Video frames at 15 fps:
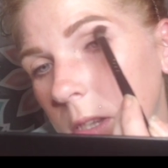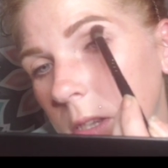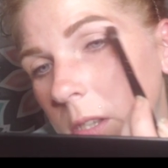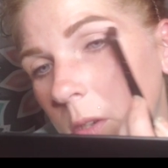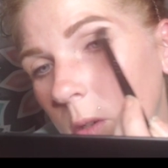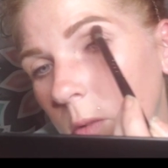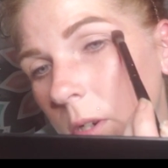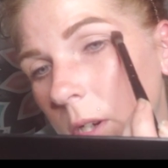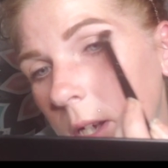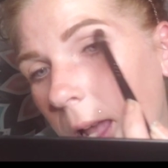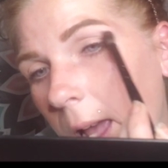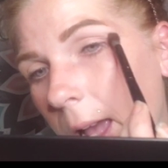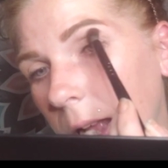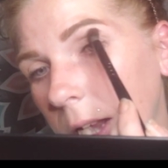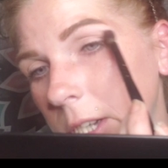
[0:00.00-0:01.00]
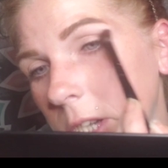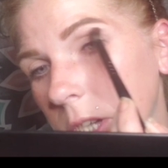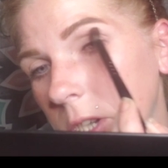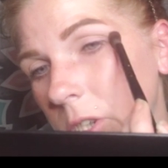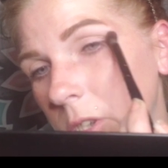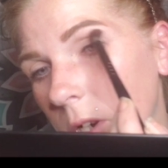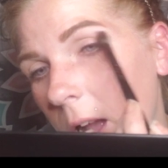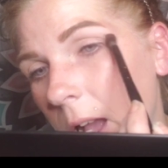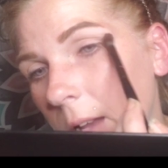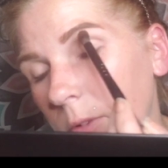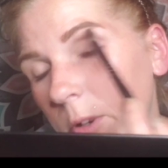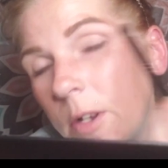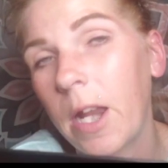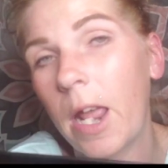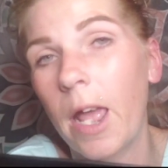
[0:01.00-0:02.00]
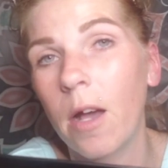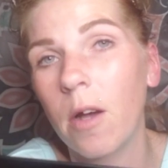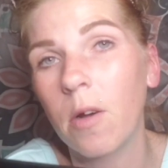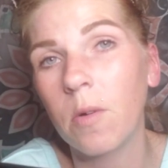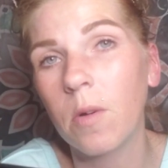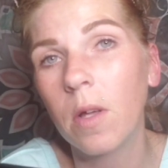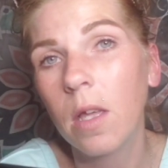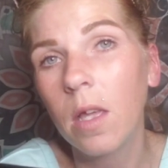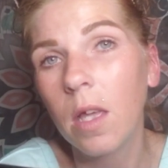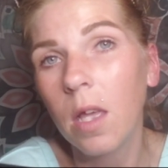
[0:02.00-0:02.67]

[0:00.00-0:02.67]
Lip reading: DoorDash driver now,